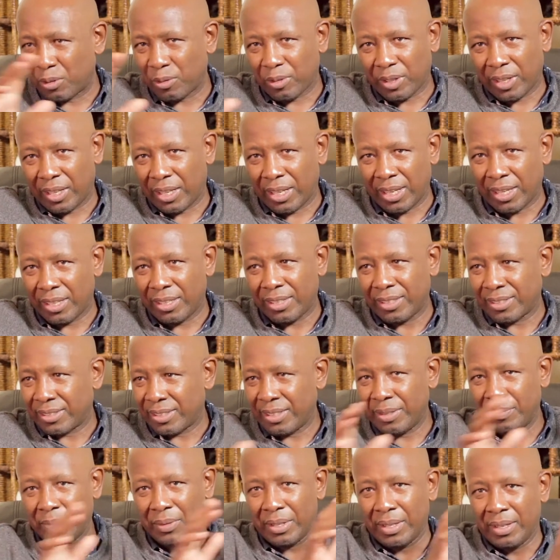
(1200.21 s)
of
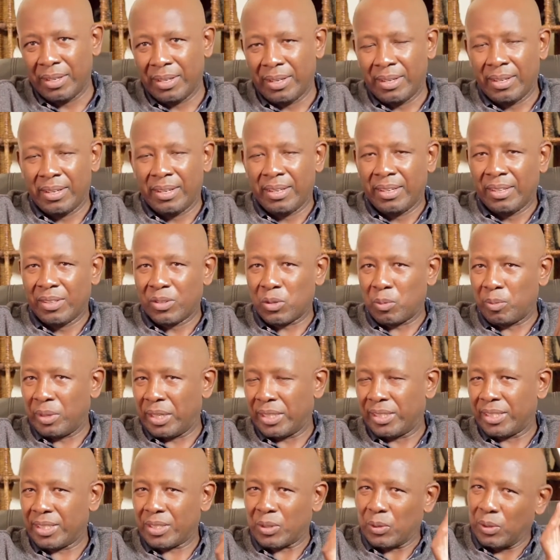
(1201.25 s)
hanyeza. Mm, so me,
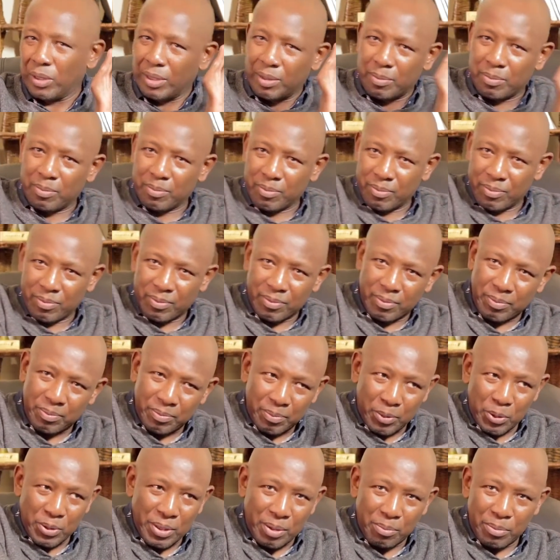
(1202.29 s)
I just told them,
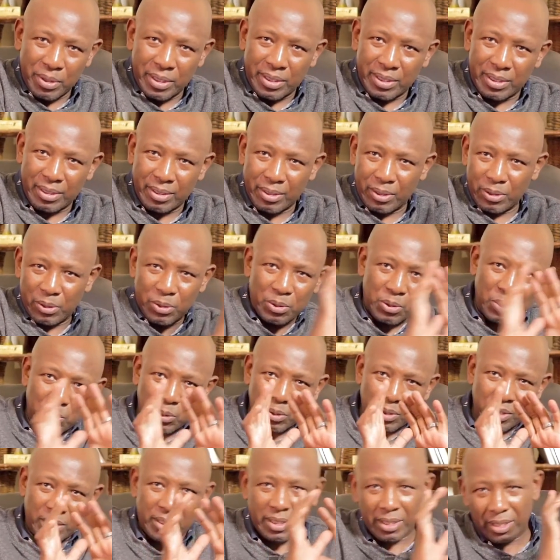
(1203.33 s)
pause a bit, going to
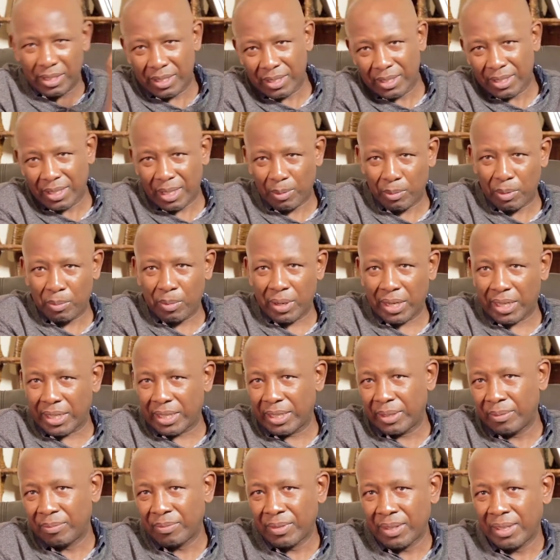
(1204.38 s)
coast, I'll be
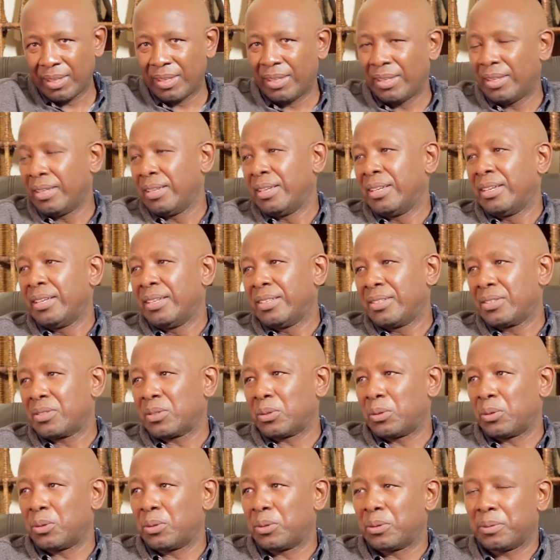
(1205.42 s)
back.
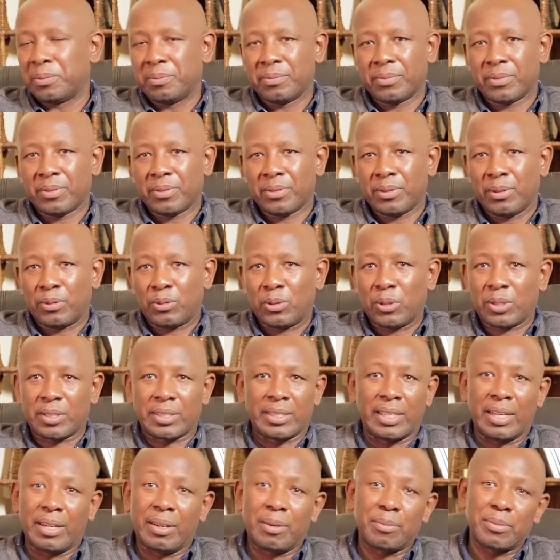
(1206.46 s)
So of
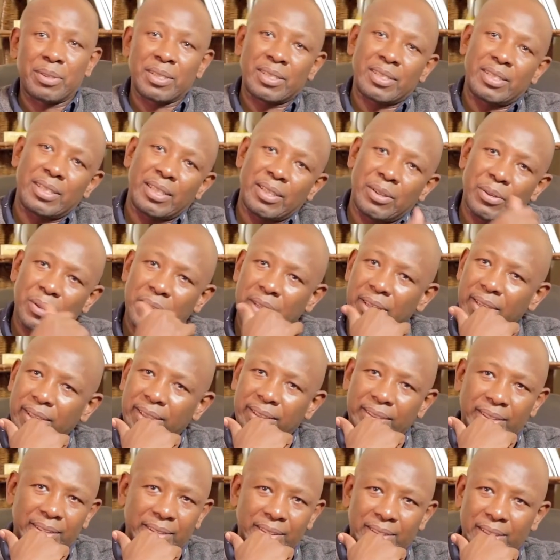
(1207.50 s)
course, now I'm just thinking,
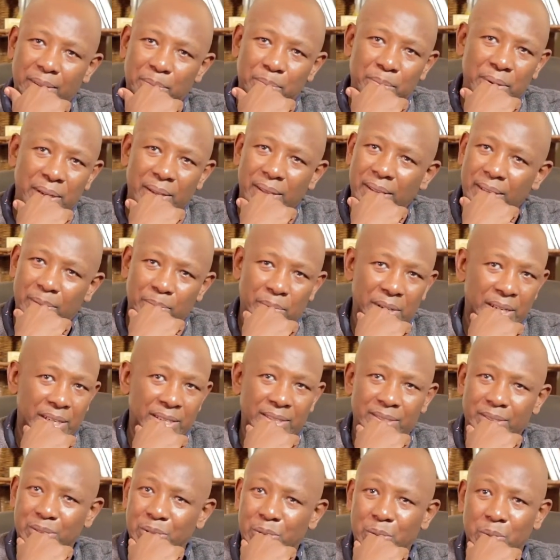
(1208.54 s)
okay, that, that plan
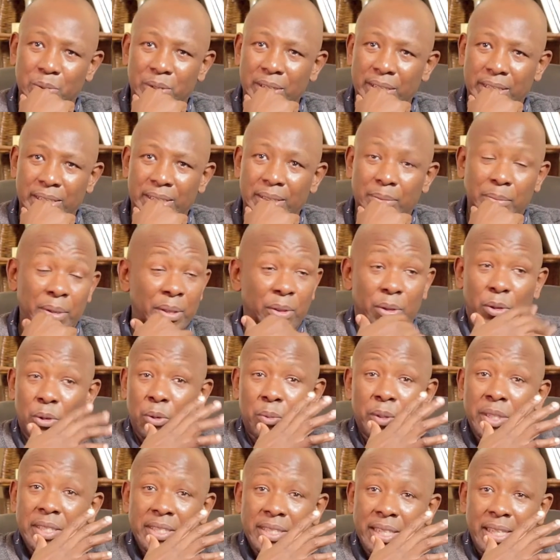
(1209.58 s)
isn't going to work. By then,
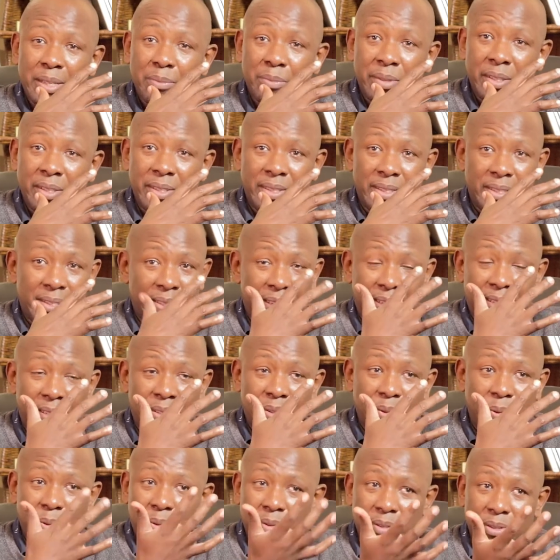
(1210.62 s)
nobody's telling me these things. I
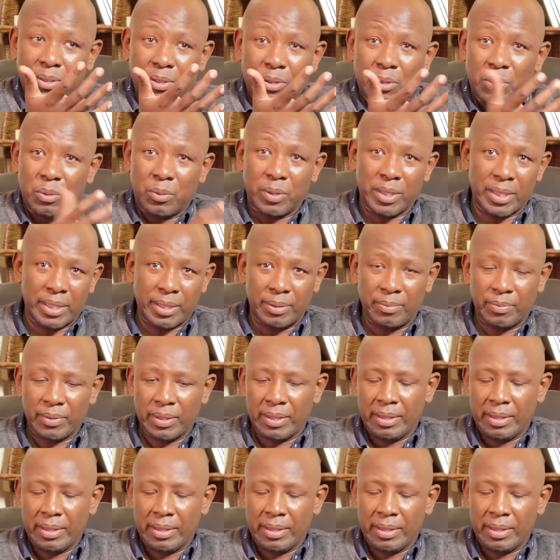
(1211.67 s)
just mm. know it's not going to work.